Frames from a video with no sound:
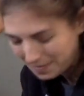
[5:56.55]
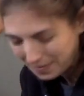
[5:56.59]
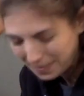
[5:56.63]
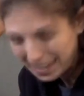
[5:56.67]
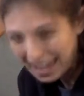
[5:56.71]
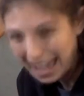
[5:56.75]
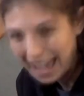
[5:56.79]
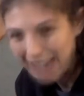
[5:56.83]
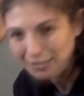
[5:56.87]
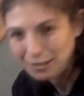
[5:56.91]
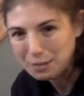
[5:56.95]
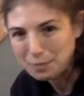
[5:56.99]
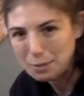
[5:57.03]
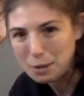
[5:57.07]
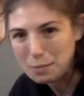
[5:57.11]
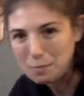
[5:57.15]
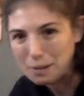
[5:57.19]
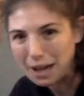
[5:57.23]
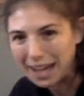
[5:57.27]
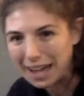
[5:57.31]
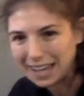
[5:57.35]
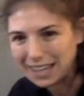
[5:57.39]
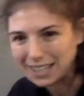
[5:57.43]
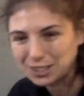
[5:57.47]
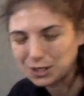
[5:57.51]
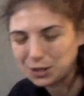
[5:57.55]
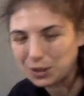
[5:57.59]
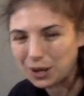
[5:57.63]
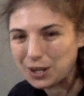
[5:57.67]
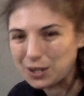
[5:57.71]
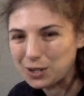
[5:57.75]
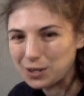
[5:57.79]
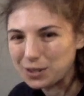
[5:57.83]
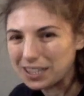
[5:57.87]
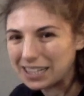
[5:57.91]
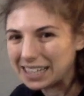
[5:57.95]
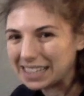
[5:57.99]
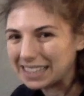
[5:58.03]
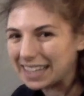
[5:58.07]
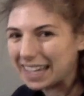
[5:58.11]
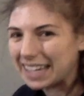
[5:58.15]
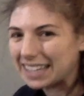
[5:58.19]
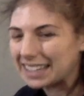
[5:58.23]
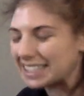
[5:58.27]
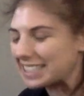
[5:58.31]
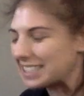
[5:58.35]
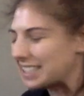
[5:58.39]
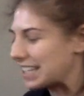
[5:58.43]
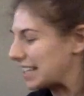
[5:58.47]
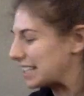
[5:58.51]
having me buy it, so I knew that he liked
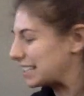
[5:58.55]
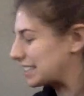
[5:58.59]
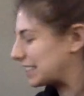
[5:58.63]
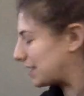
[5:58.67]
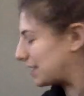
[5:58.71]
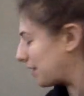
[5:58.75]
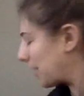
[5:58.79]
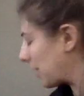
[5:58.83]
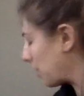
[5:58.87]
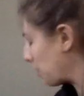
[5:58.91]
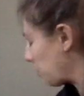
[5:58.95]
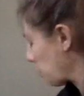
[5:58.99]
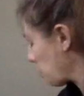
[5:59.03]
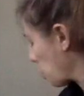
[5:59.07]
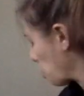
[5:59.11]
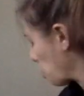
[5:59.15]
the taste of it.